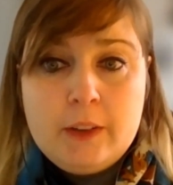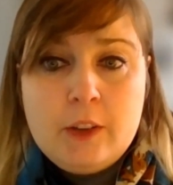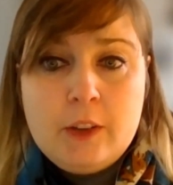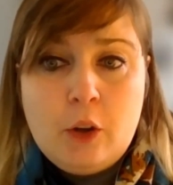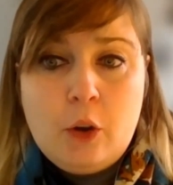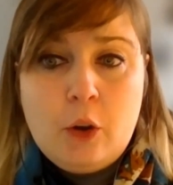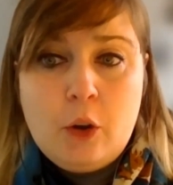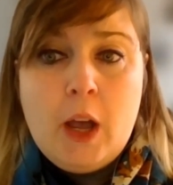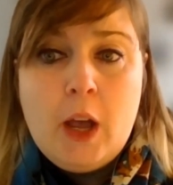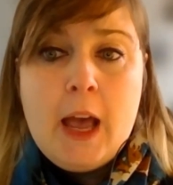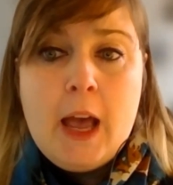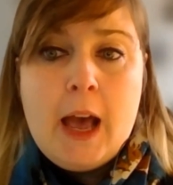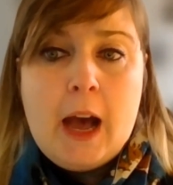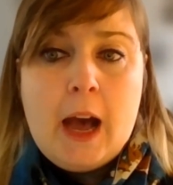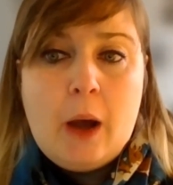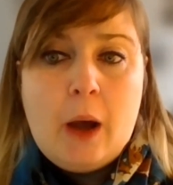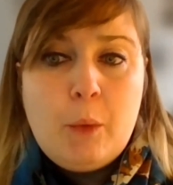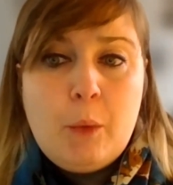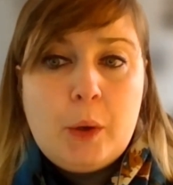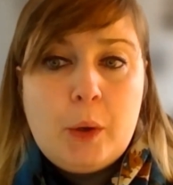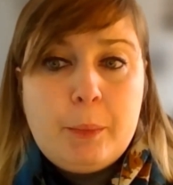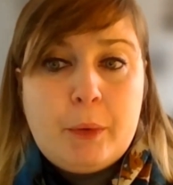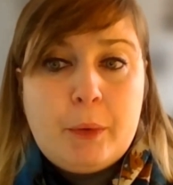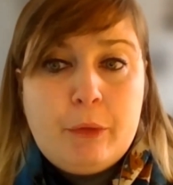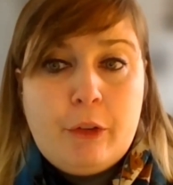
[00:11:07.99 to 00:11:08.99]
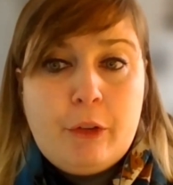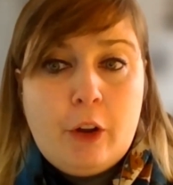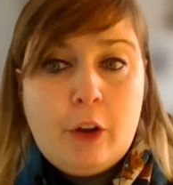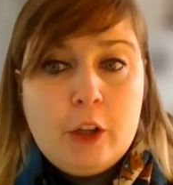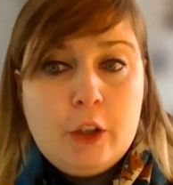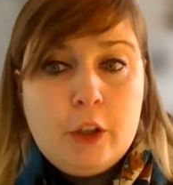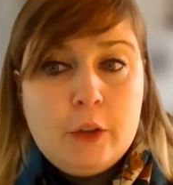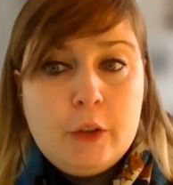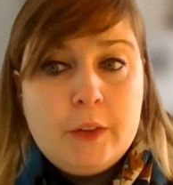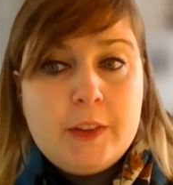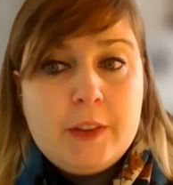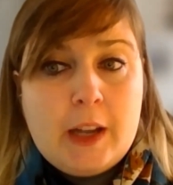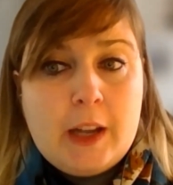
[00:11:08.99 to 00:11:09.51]
So our
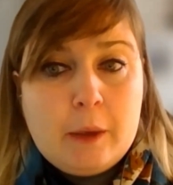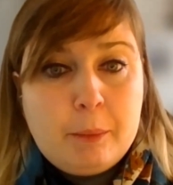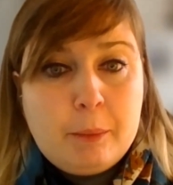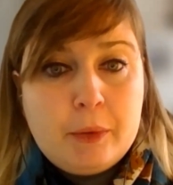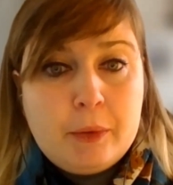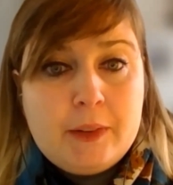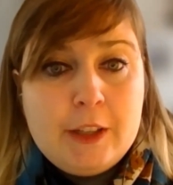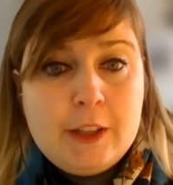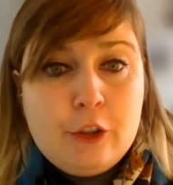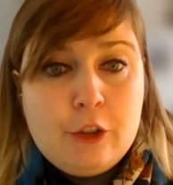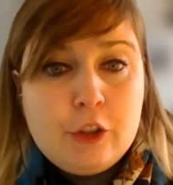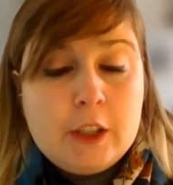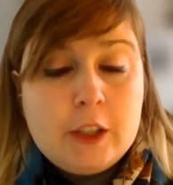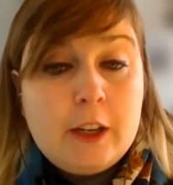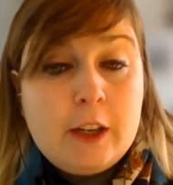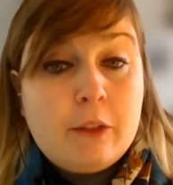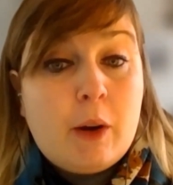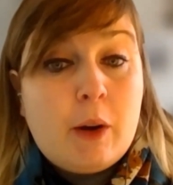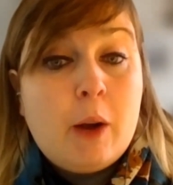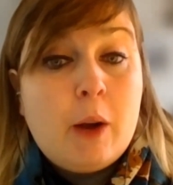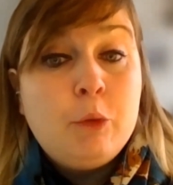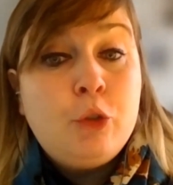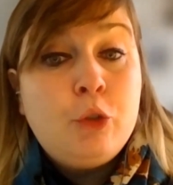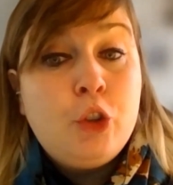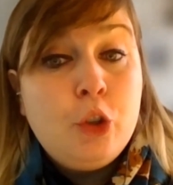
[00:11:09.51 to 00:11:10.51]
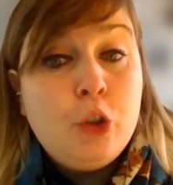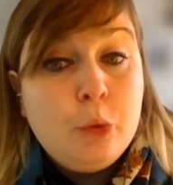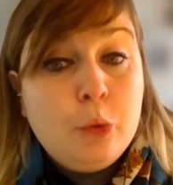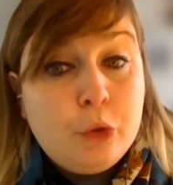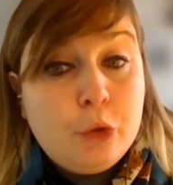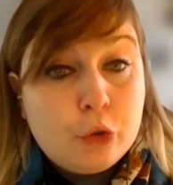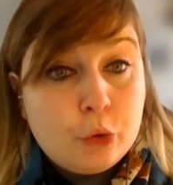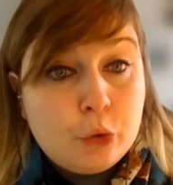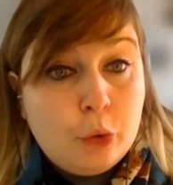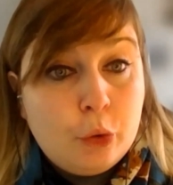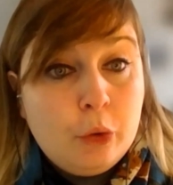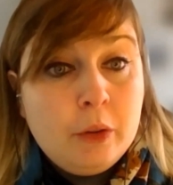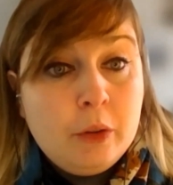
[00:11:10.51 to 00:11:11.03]
portfolios are positioned around
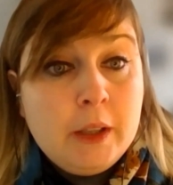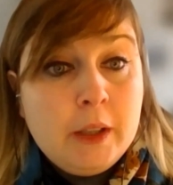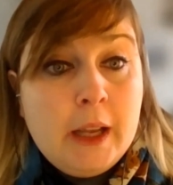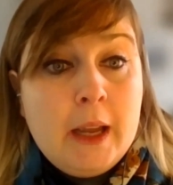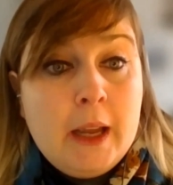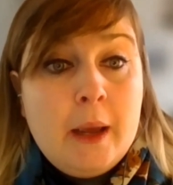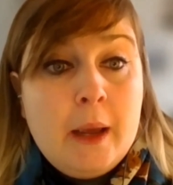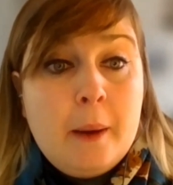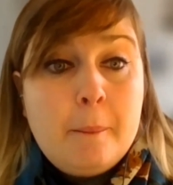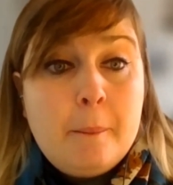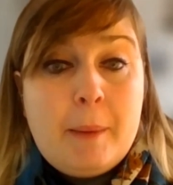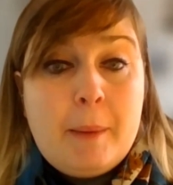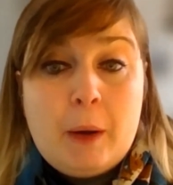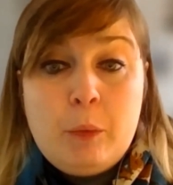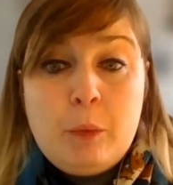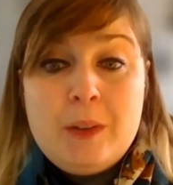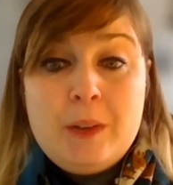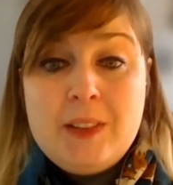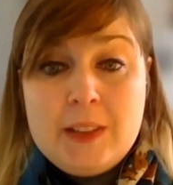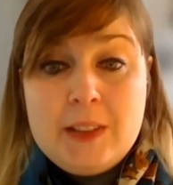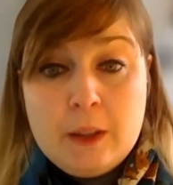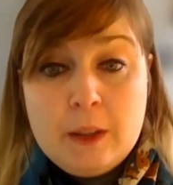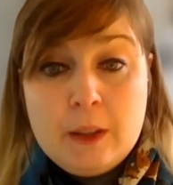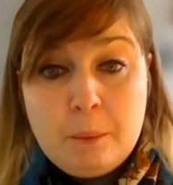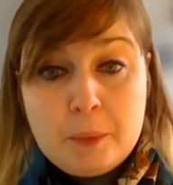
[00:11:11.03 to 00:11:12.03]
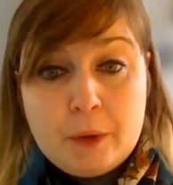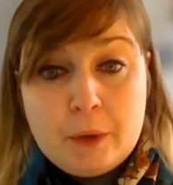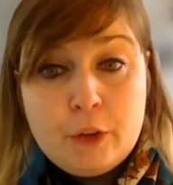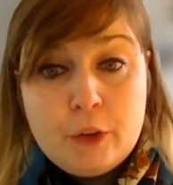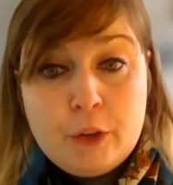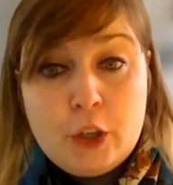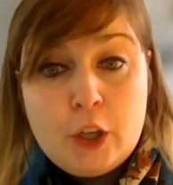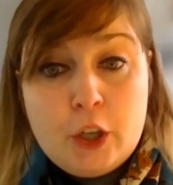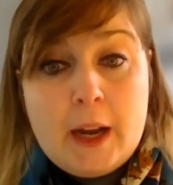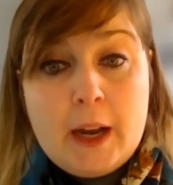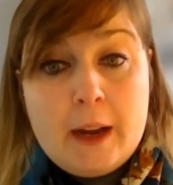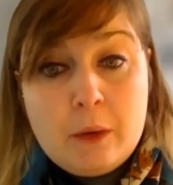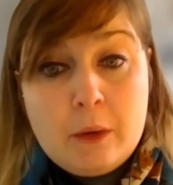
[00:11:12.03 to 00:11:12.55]
neutral, but we still
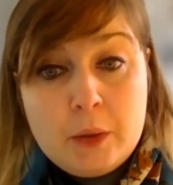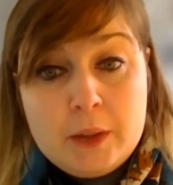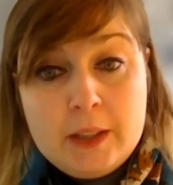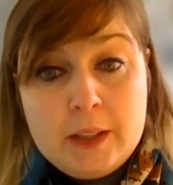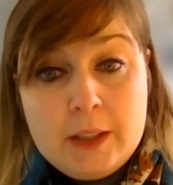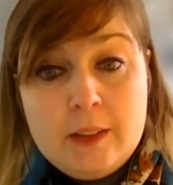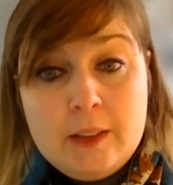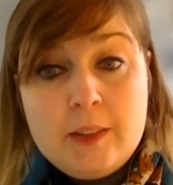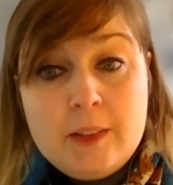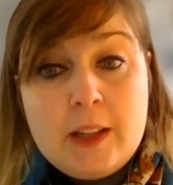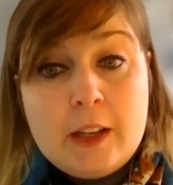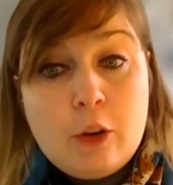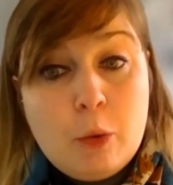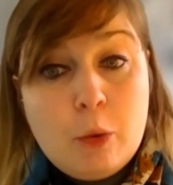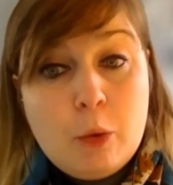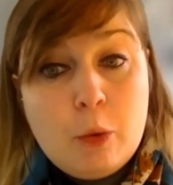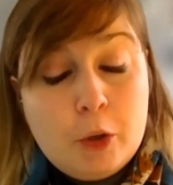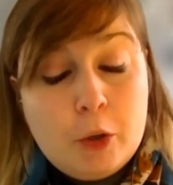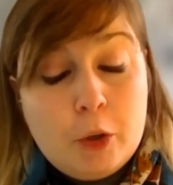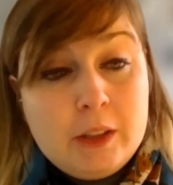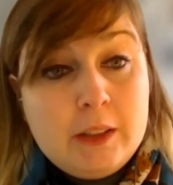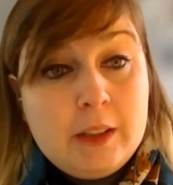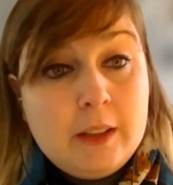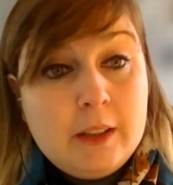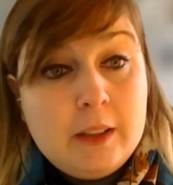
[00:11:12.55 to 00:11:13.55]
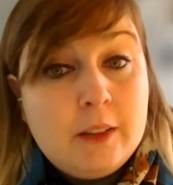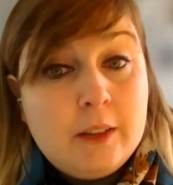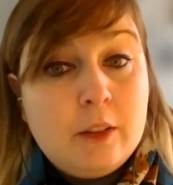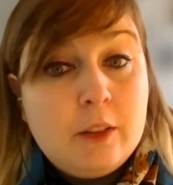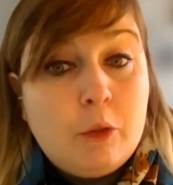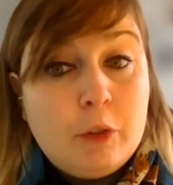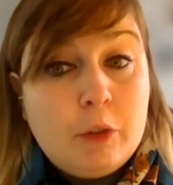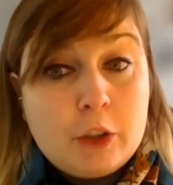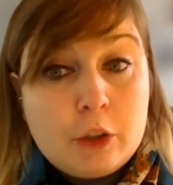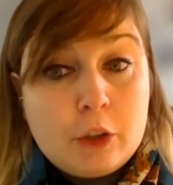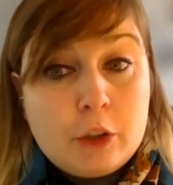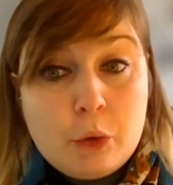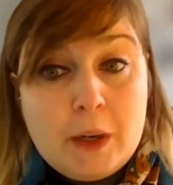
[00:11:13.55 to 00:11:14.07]
prefer equities and commodities
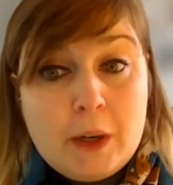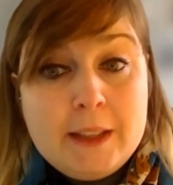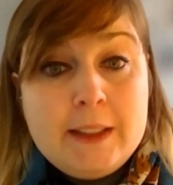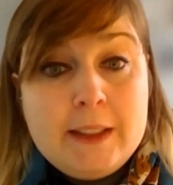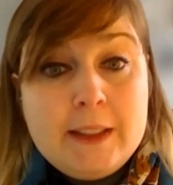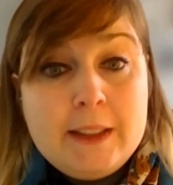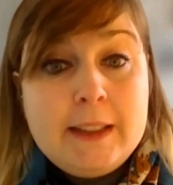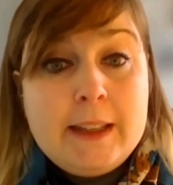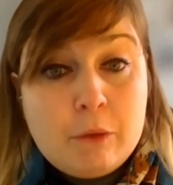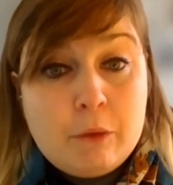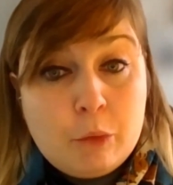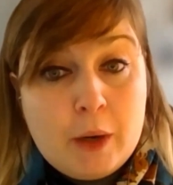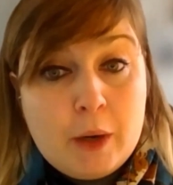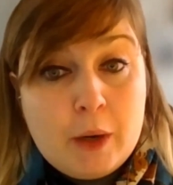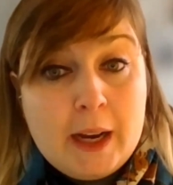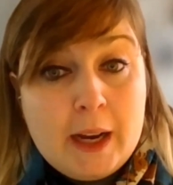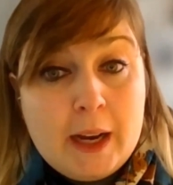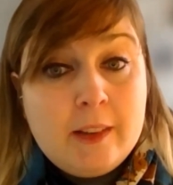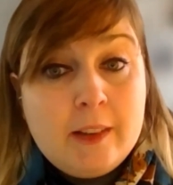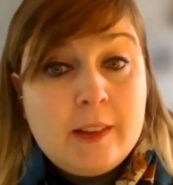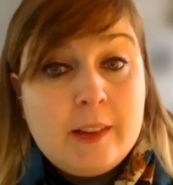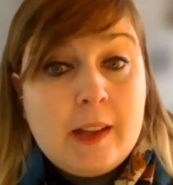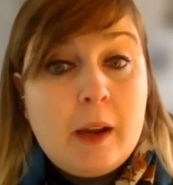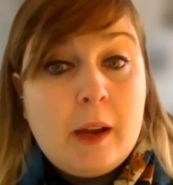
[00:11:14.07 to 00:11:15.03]
over credit and rates.